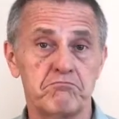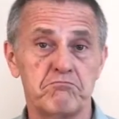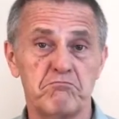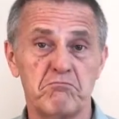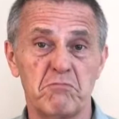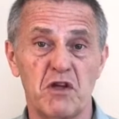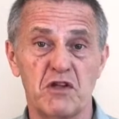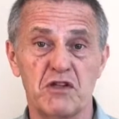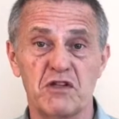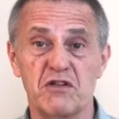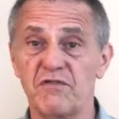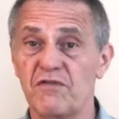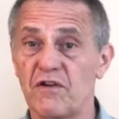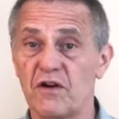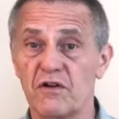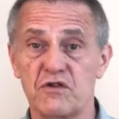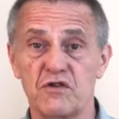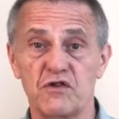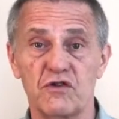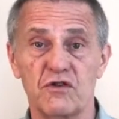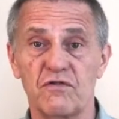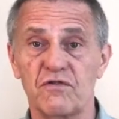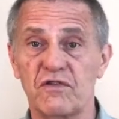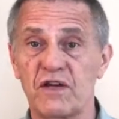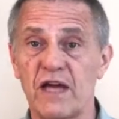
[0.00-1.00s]
It's a function
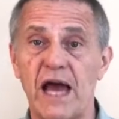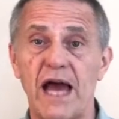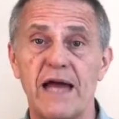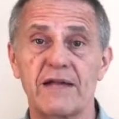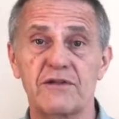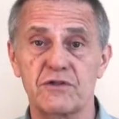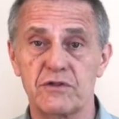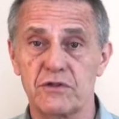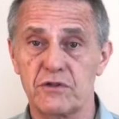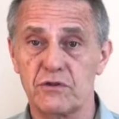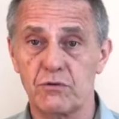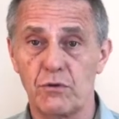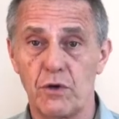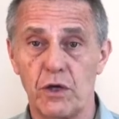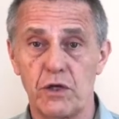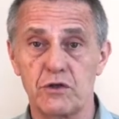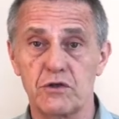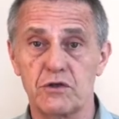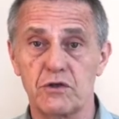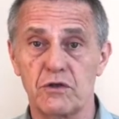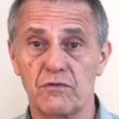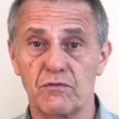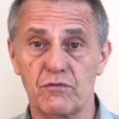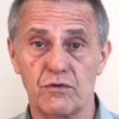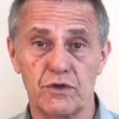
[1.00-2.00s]
of concentration
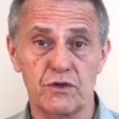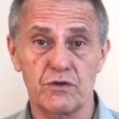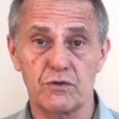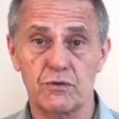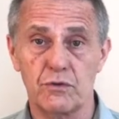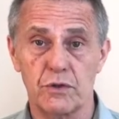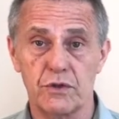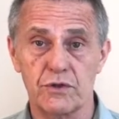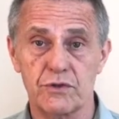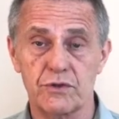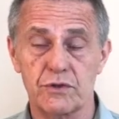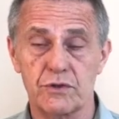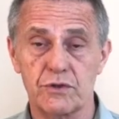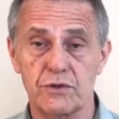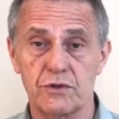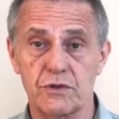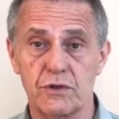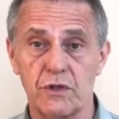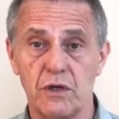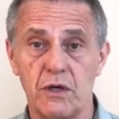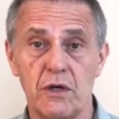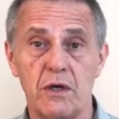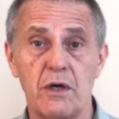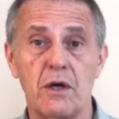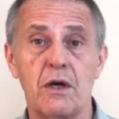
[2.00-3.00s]
of resources,
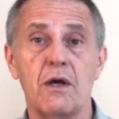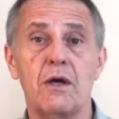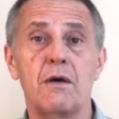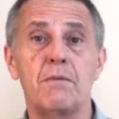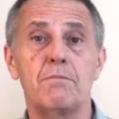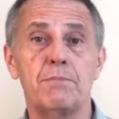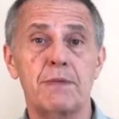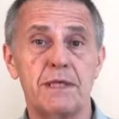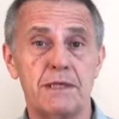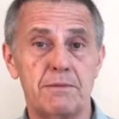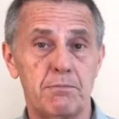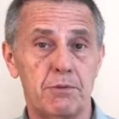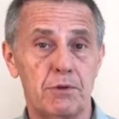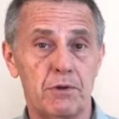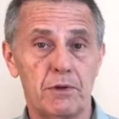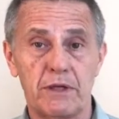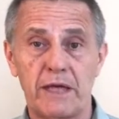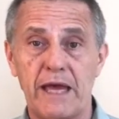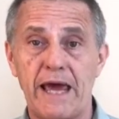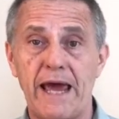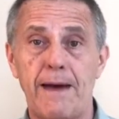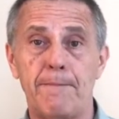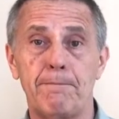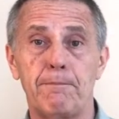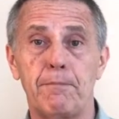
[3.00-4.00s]
people,
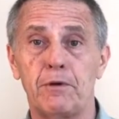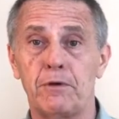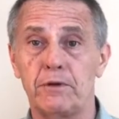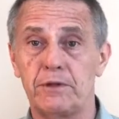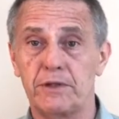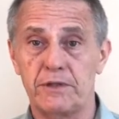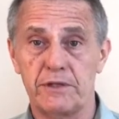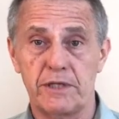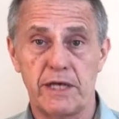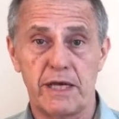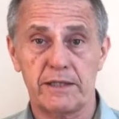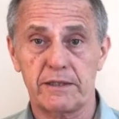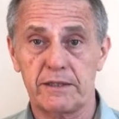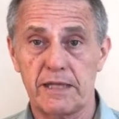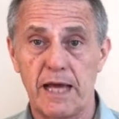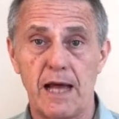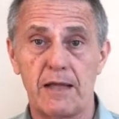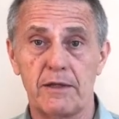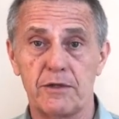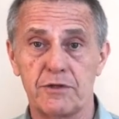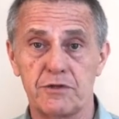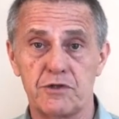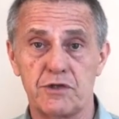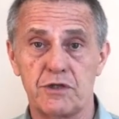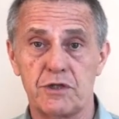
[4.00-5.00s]
capital, and
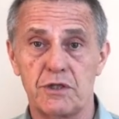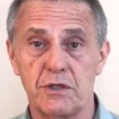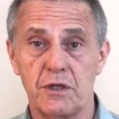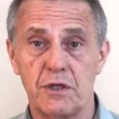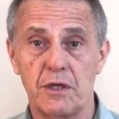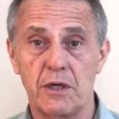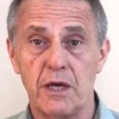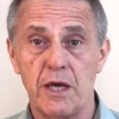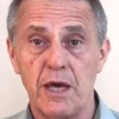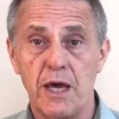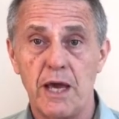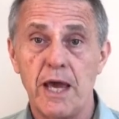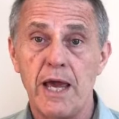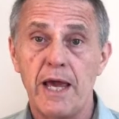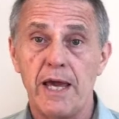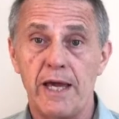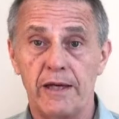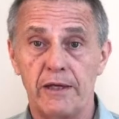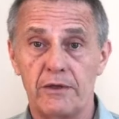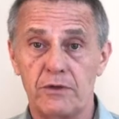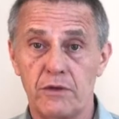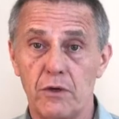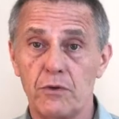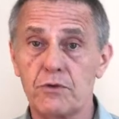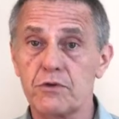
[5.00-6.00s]
technology. And in
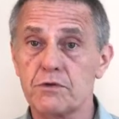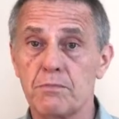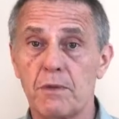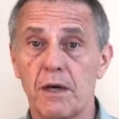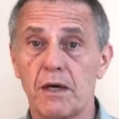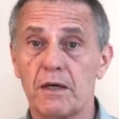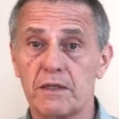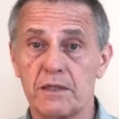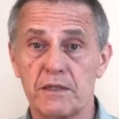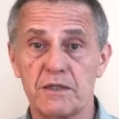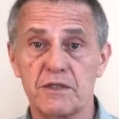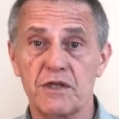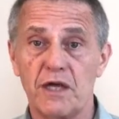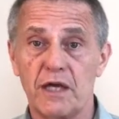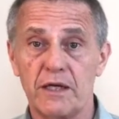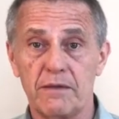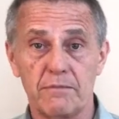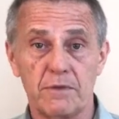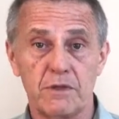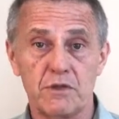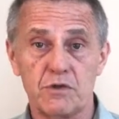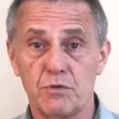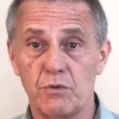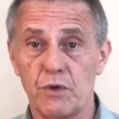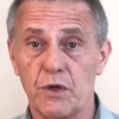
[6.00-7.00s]
those market
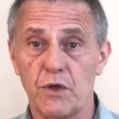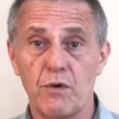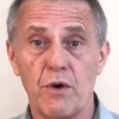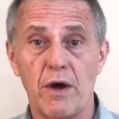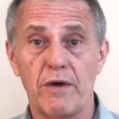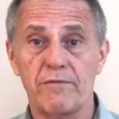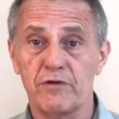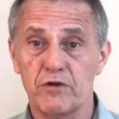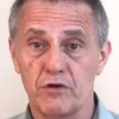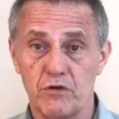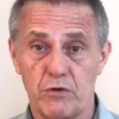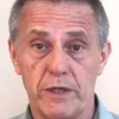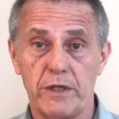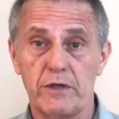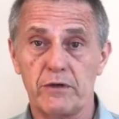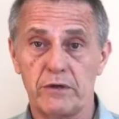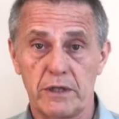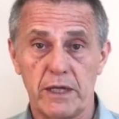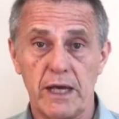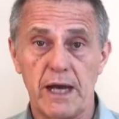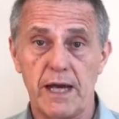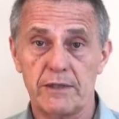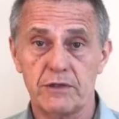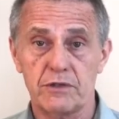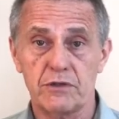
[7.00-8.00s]
segments where you have a greater
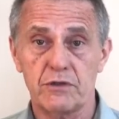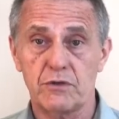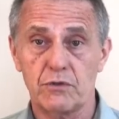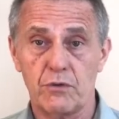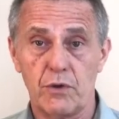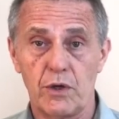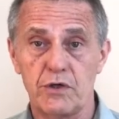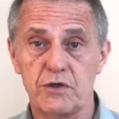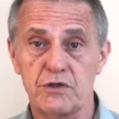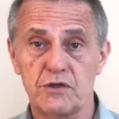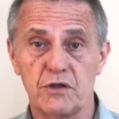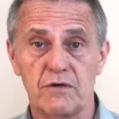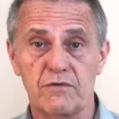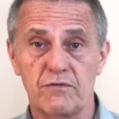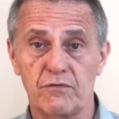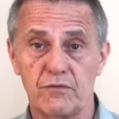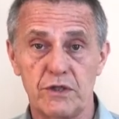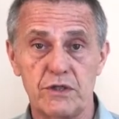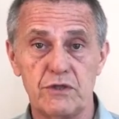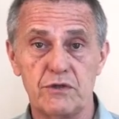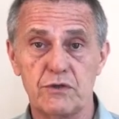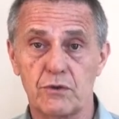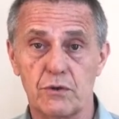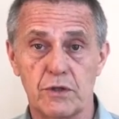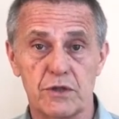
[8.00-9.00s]
concentration of
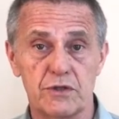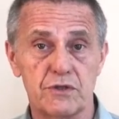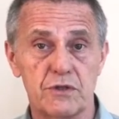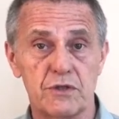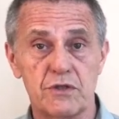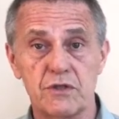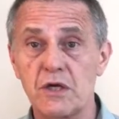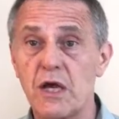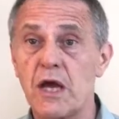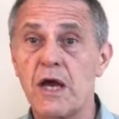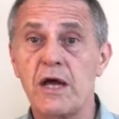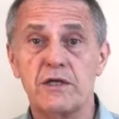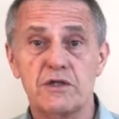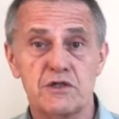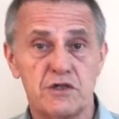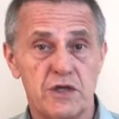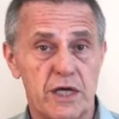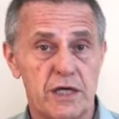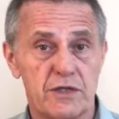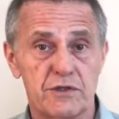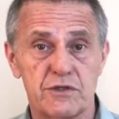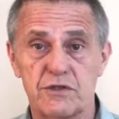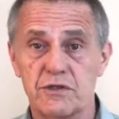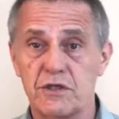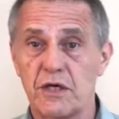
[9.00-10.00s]
resources,
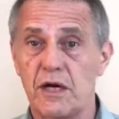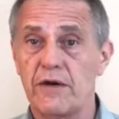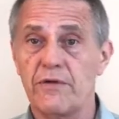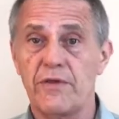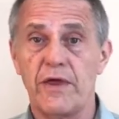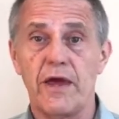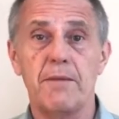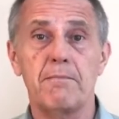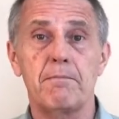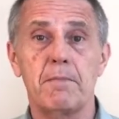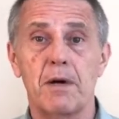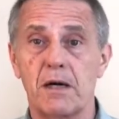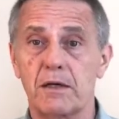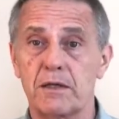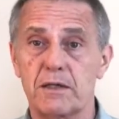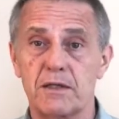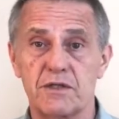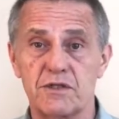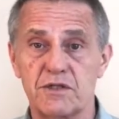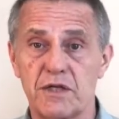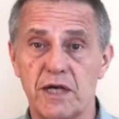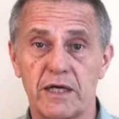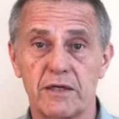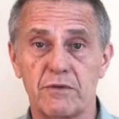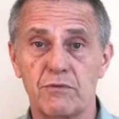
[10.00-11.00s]
chances are that market
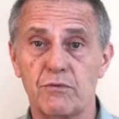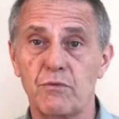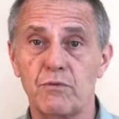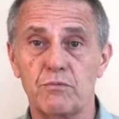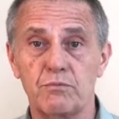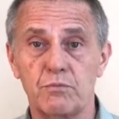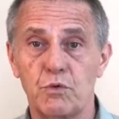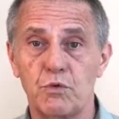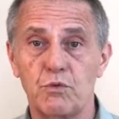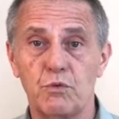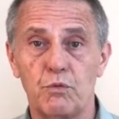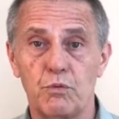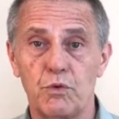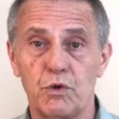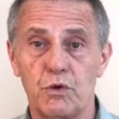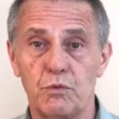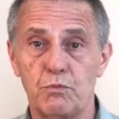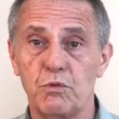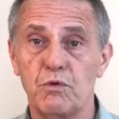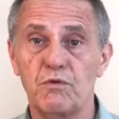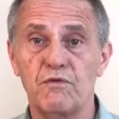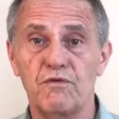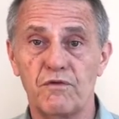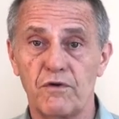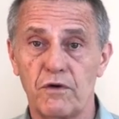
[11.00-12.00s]
segment will
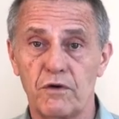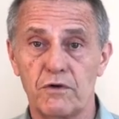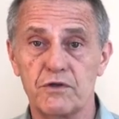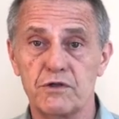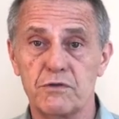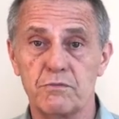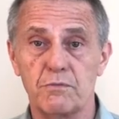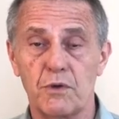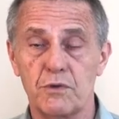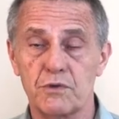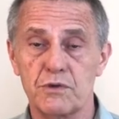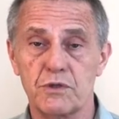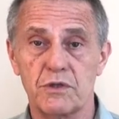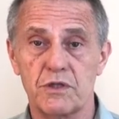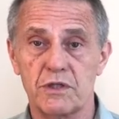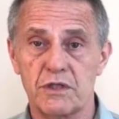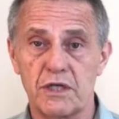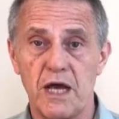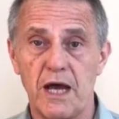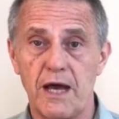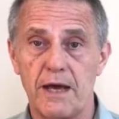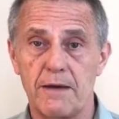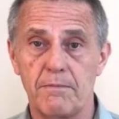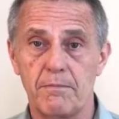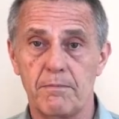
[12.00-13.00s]
move first most of the
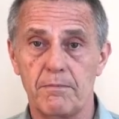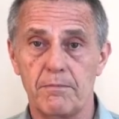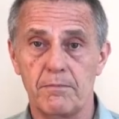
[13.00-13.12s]
time.